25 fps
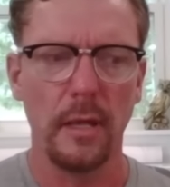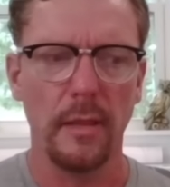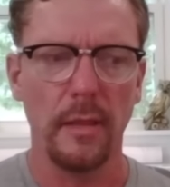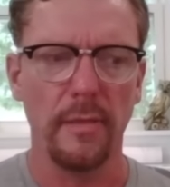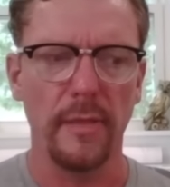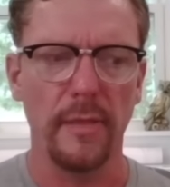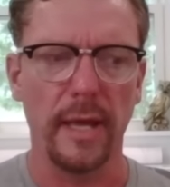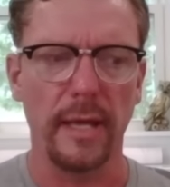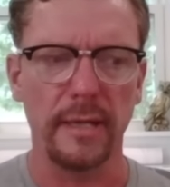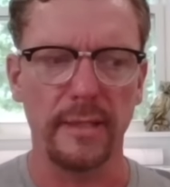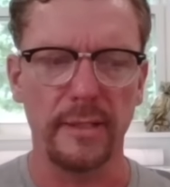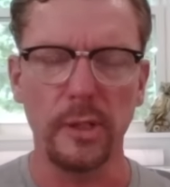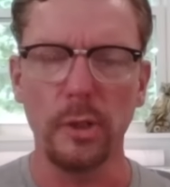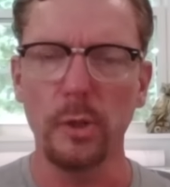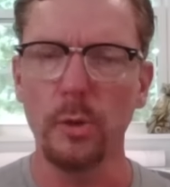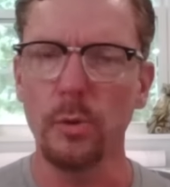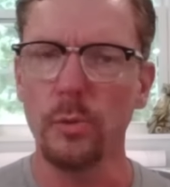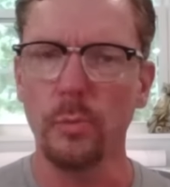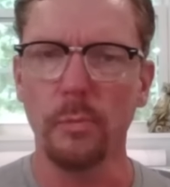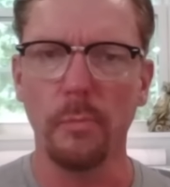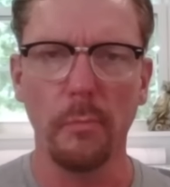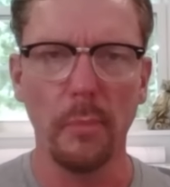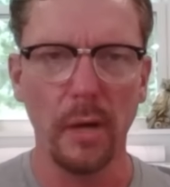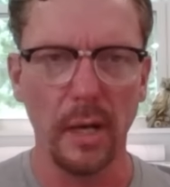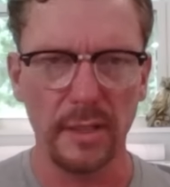that you
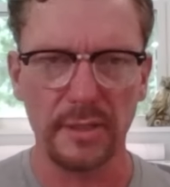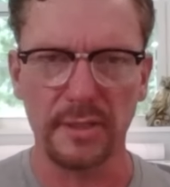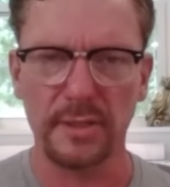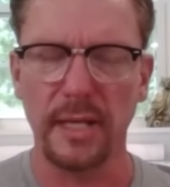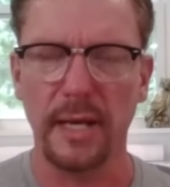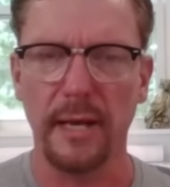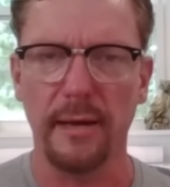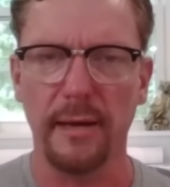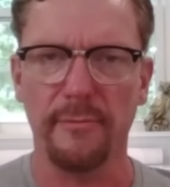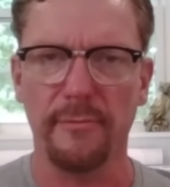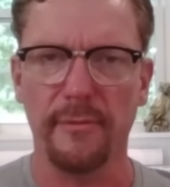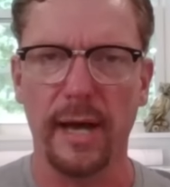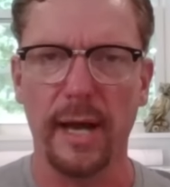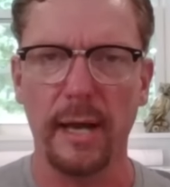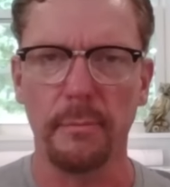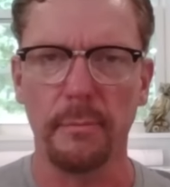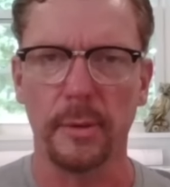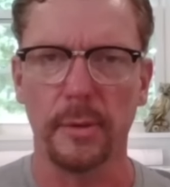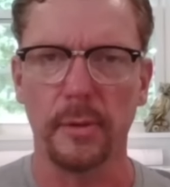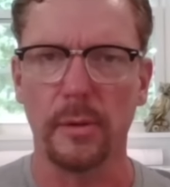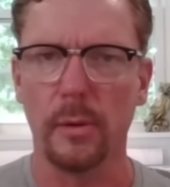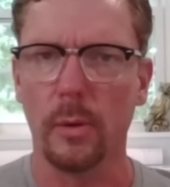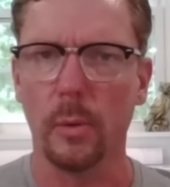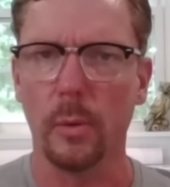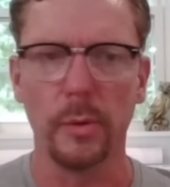must have fiber
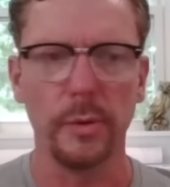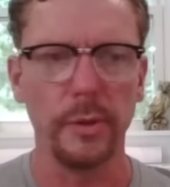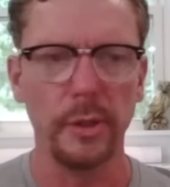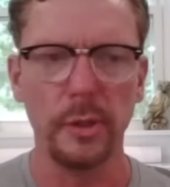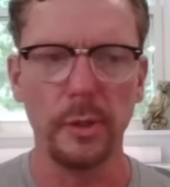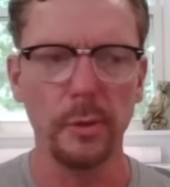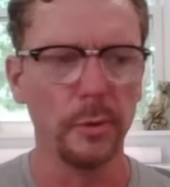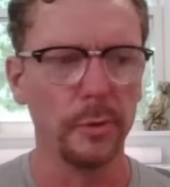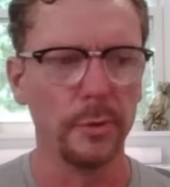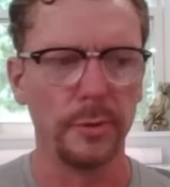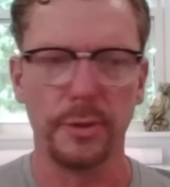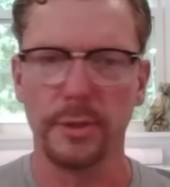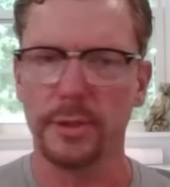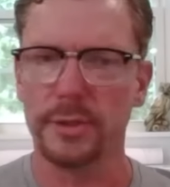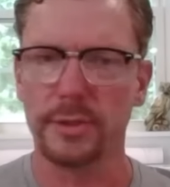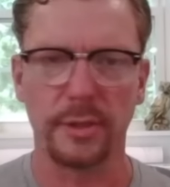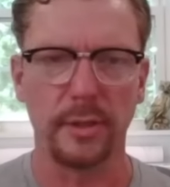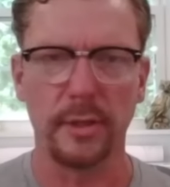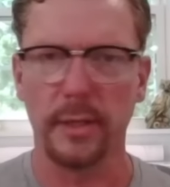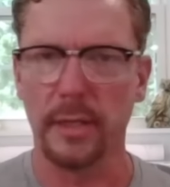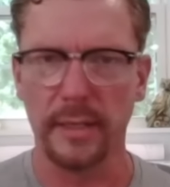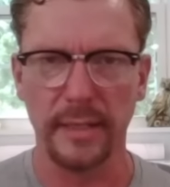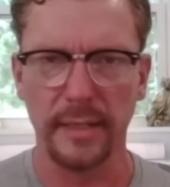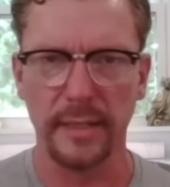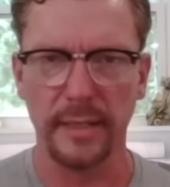or you're just going
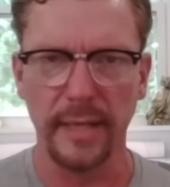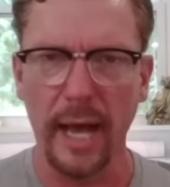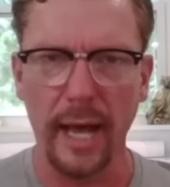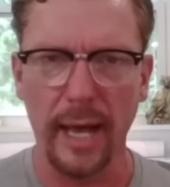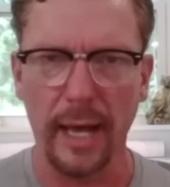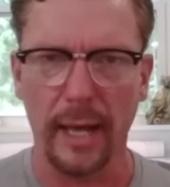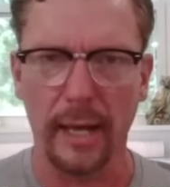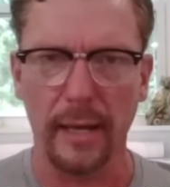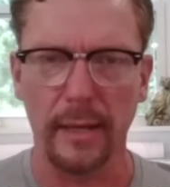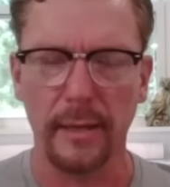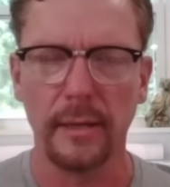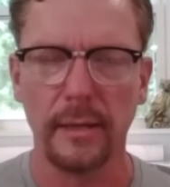to die.